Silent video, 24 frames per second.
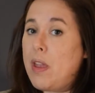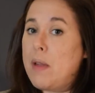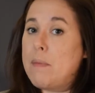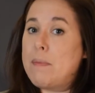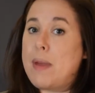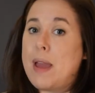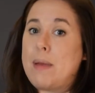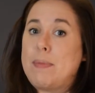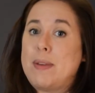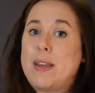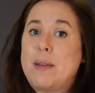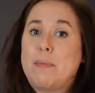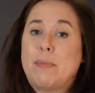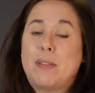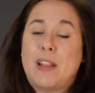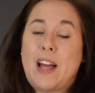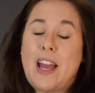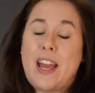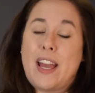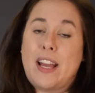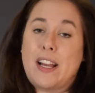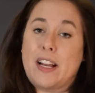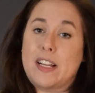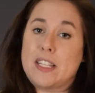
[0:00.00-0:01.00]
maybe
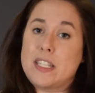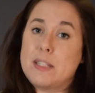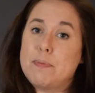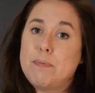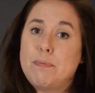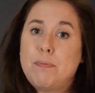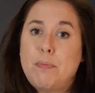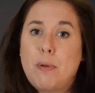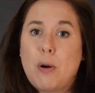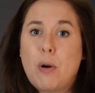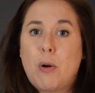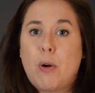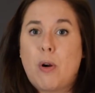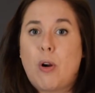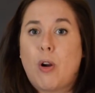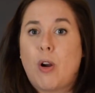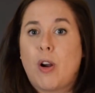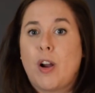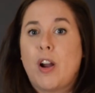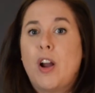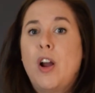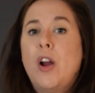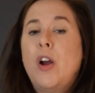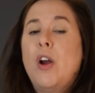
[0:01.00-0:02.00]
playing a
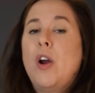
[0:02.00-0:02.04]
sport,